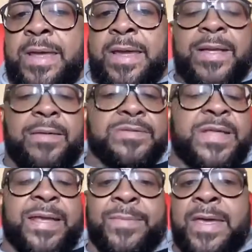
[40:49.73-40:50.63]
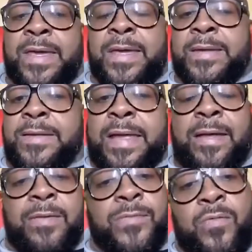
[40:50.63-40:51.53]
And I was like, man, I
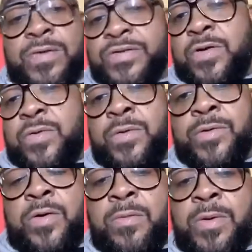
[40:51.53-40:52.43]
don't know what's going on,